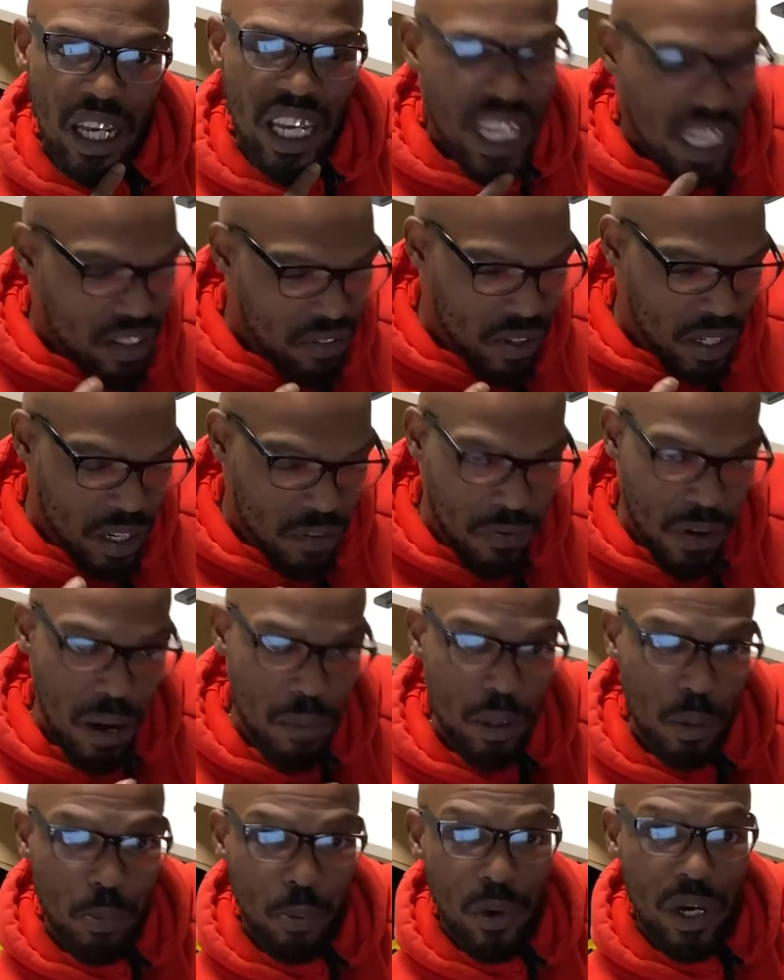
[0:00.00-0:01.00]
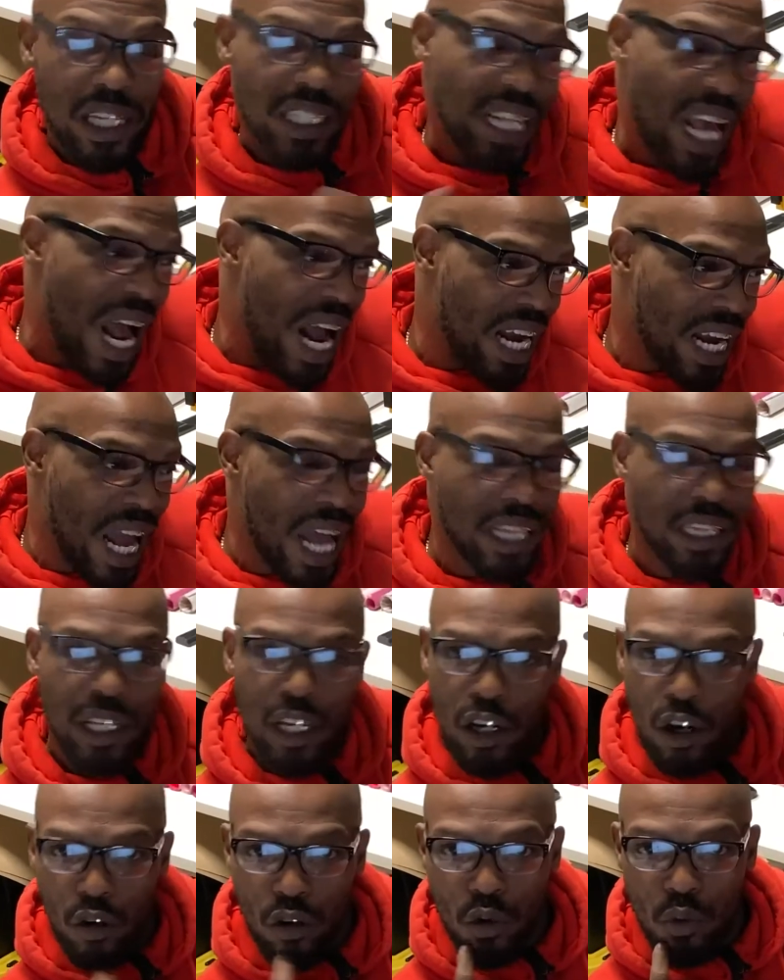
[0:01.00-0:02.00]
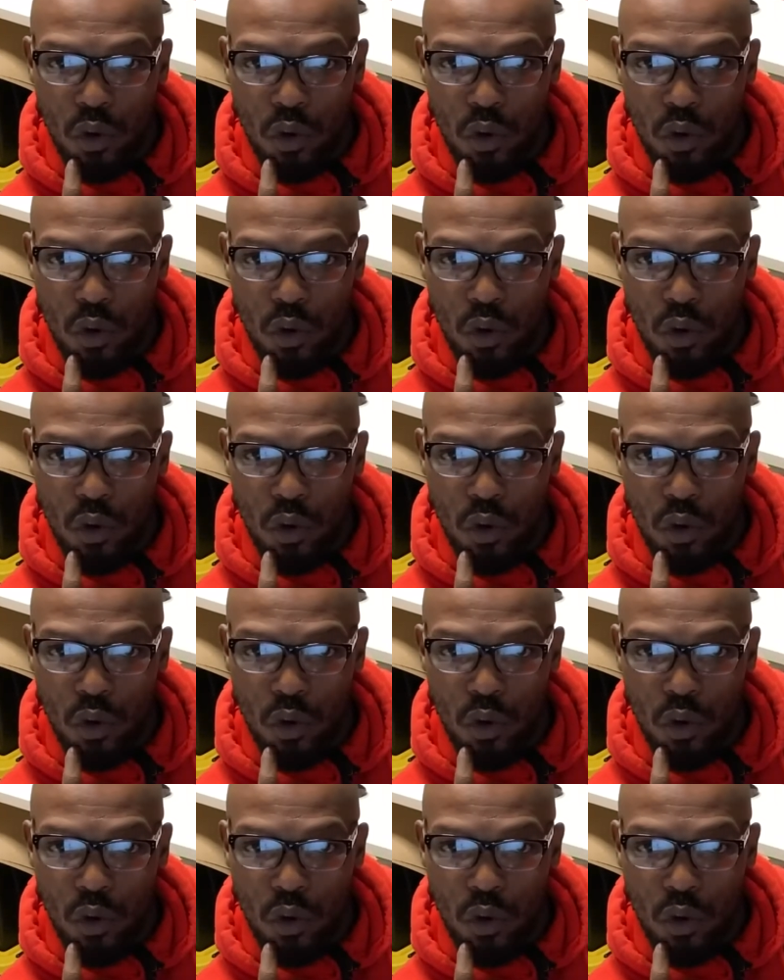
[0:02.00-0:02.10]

Even if I'm depressed, I got to go to